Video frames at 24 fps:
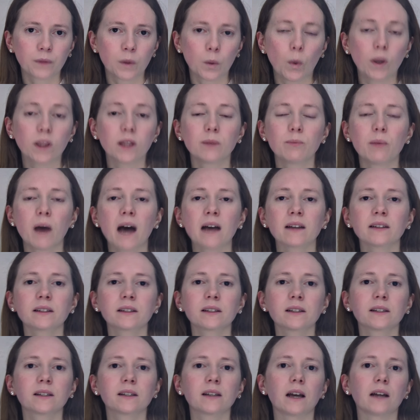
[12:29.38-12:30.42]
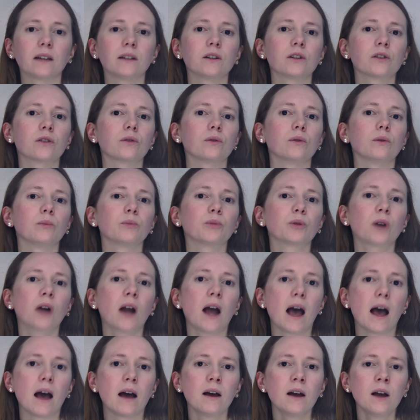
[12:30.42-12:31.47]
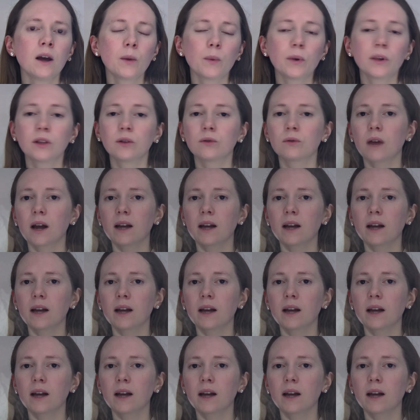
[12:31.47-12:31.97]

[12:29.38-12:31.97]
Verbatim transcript: When the pastor said a short prayer, with the